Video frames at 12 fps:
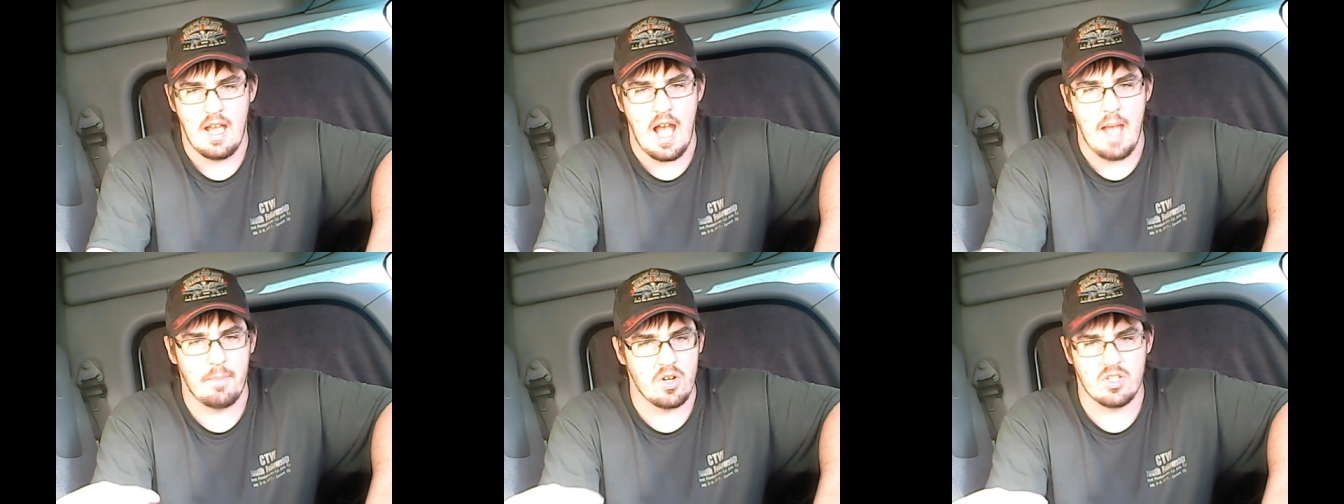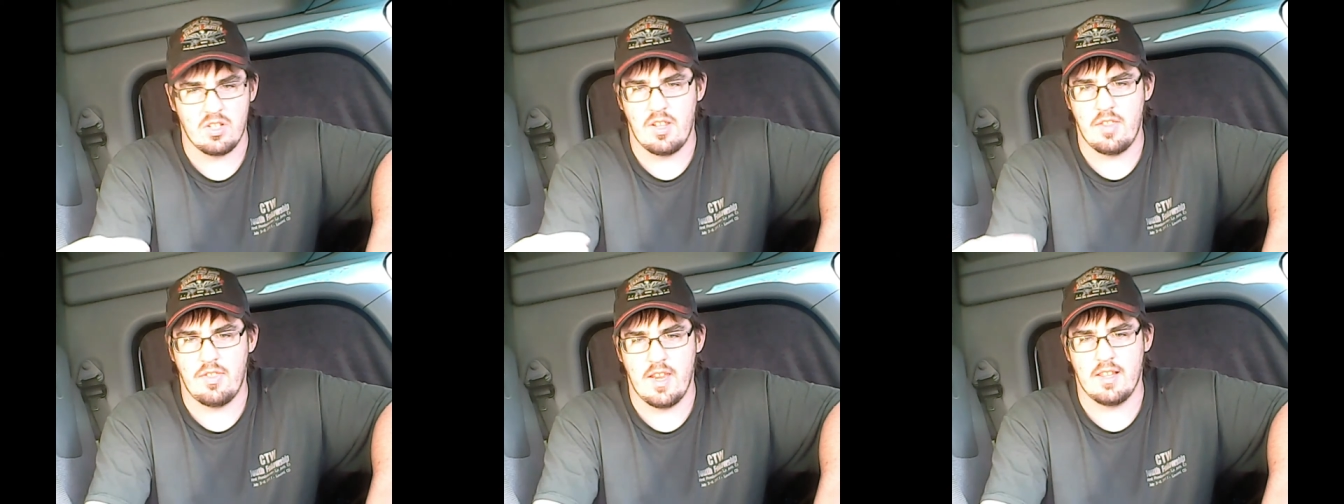I personally
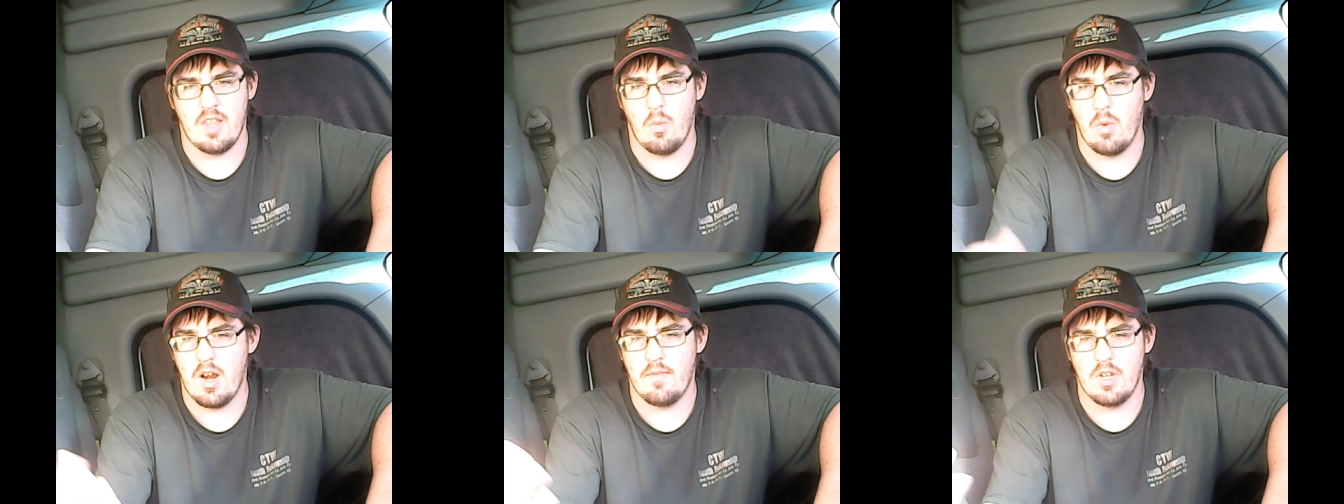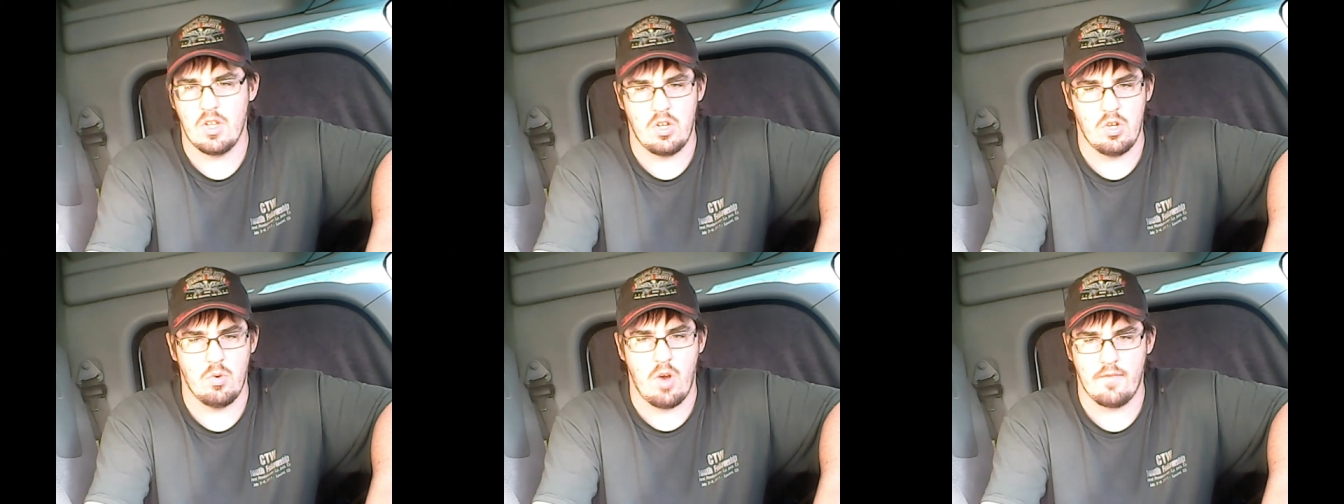think that whatever you
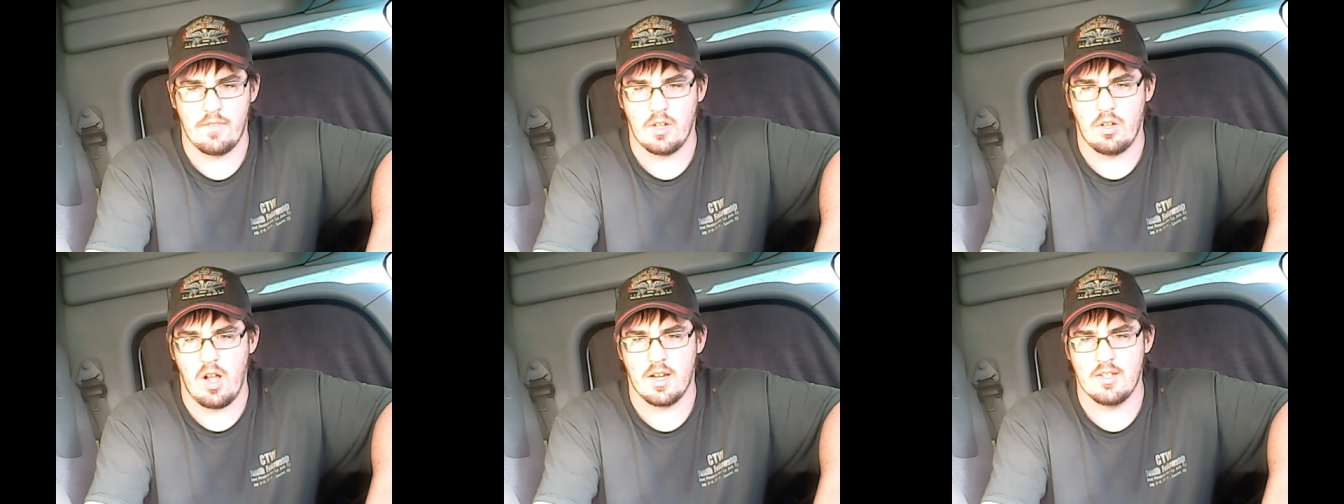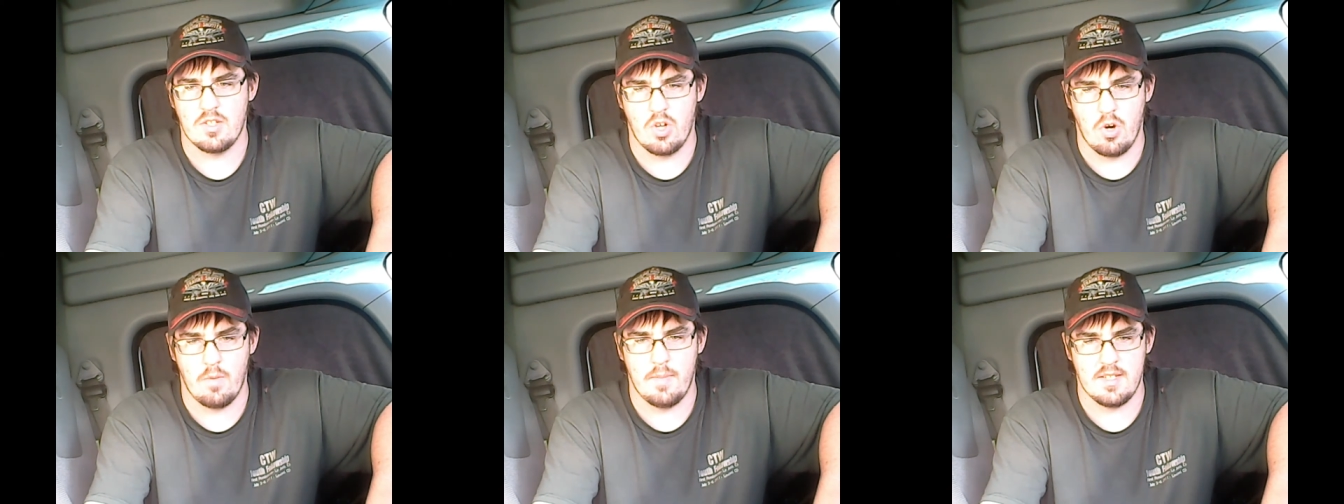do off the clock is your
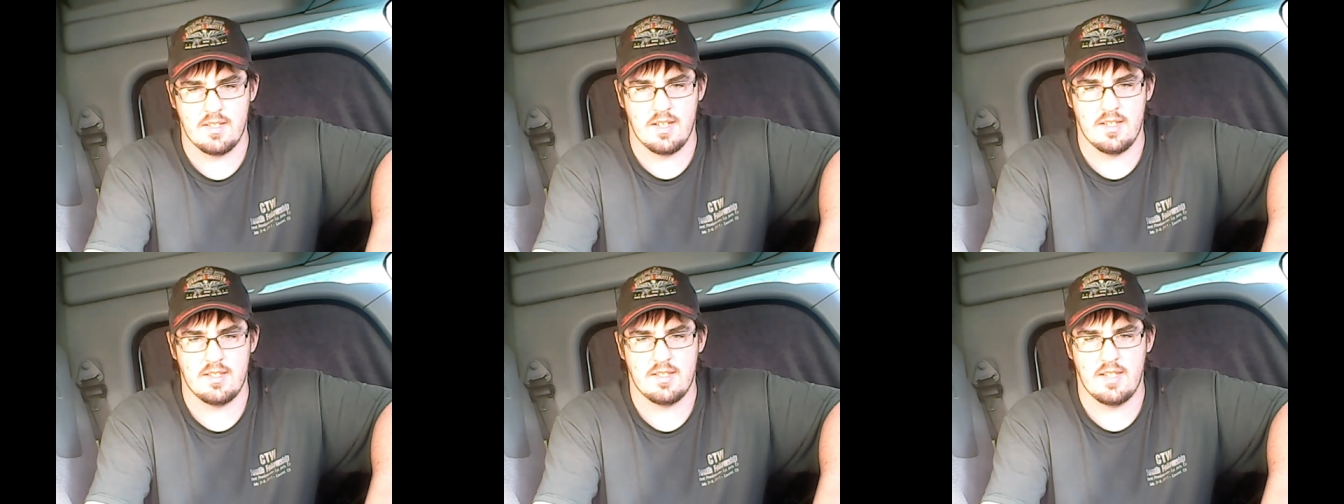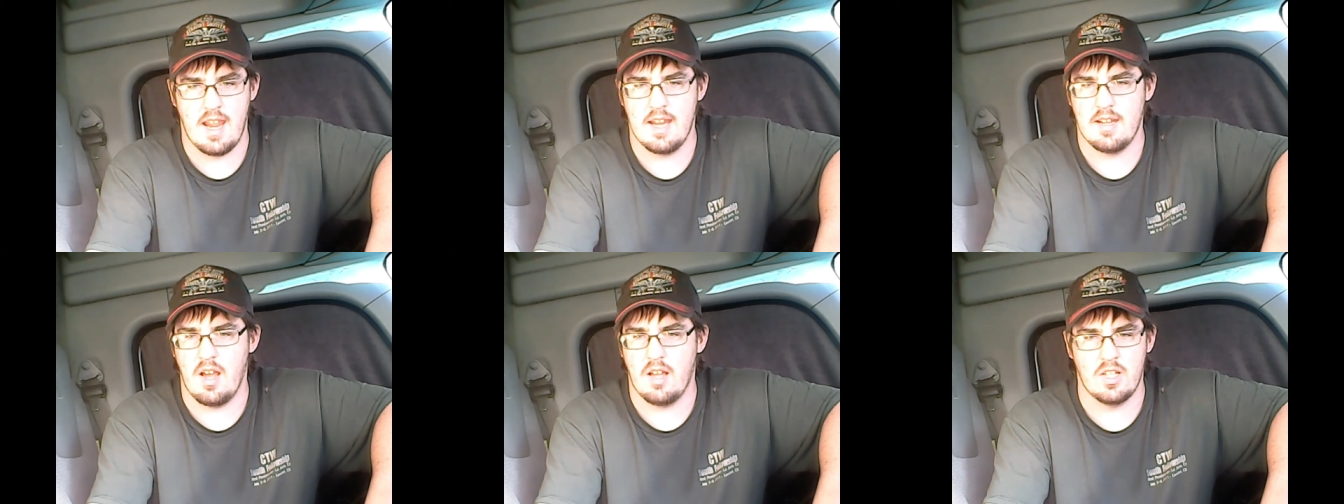own business,
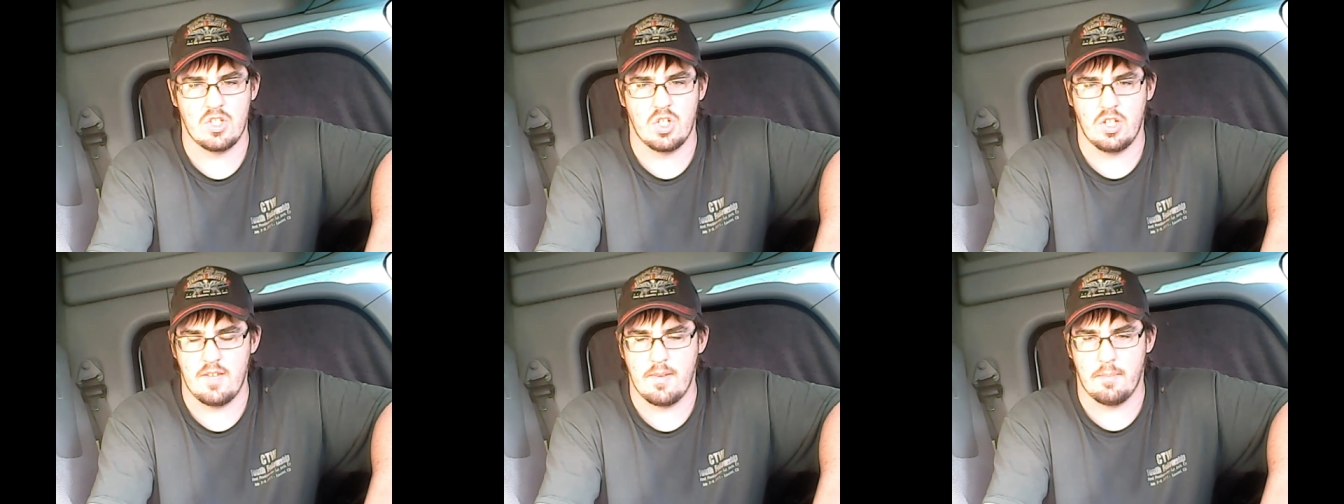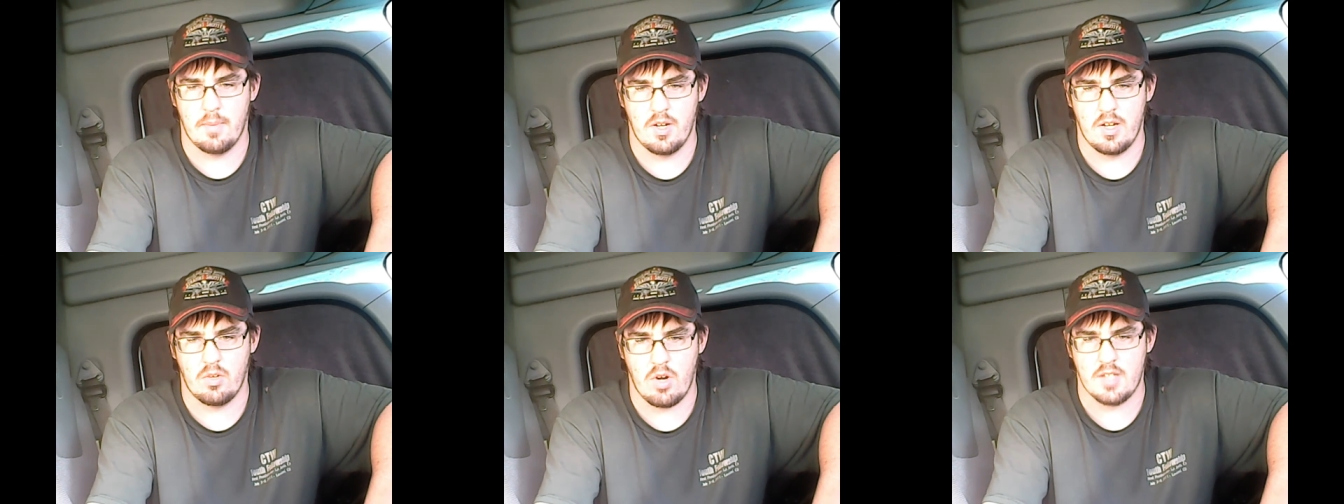and unless you're leaving
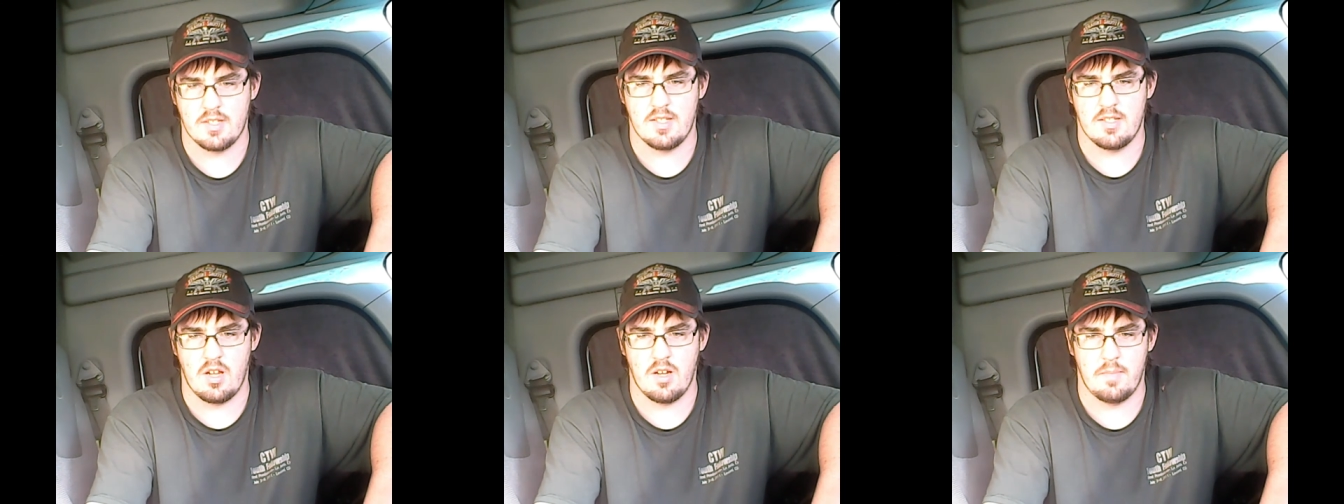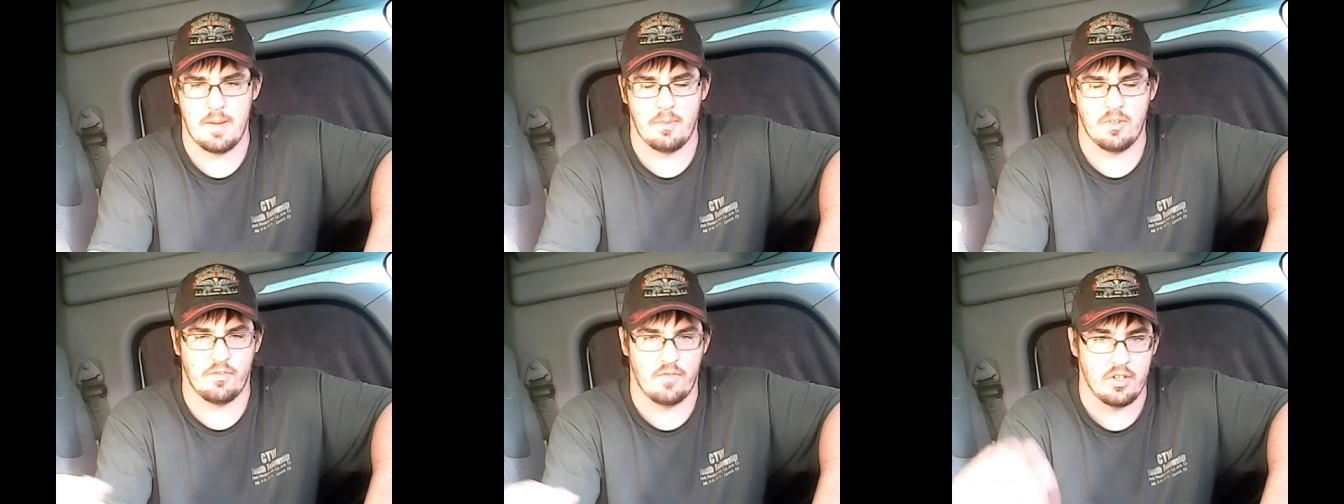burning crosses on
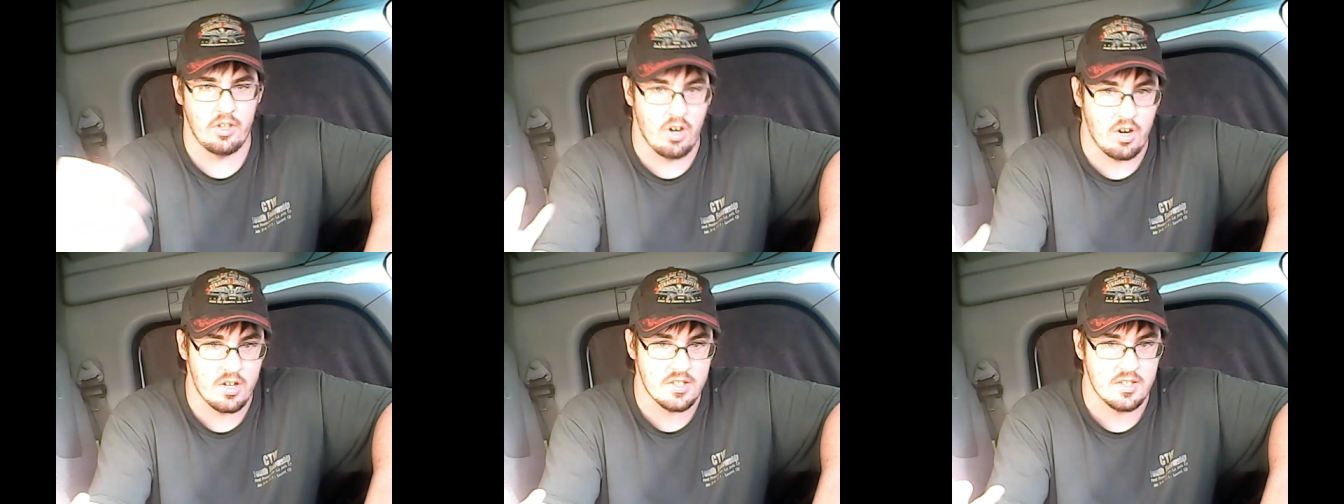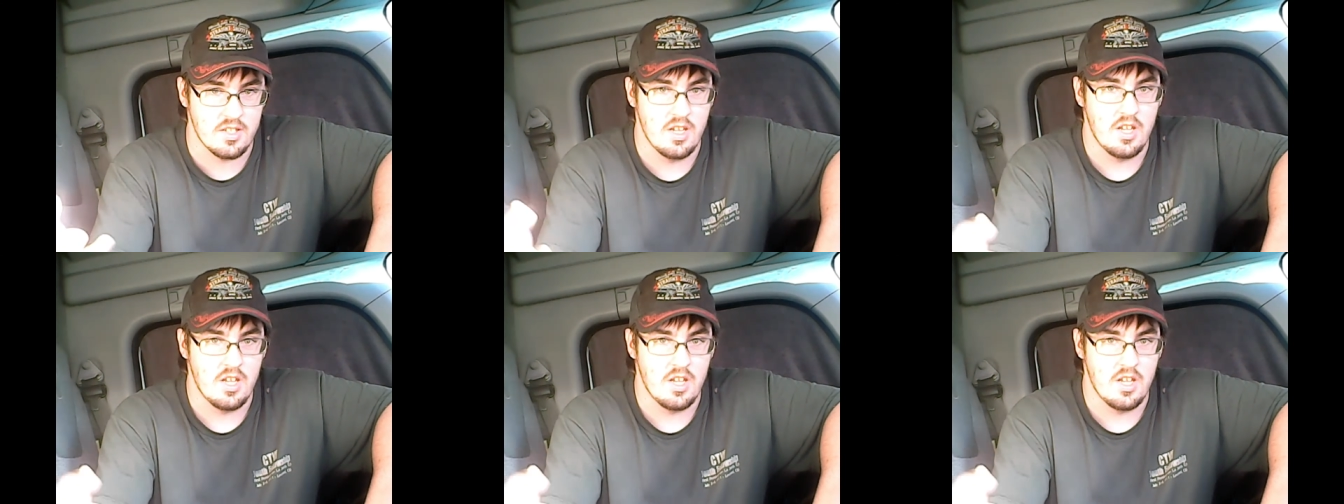people's front yards,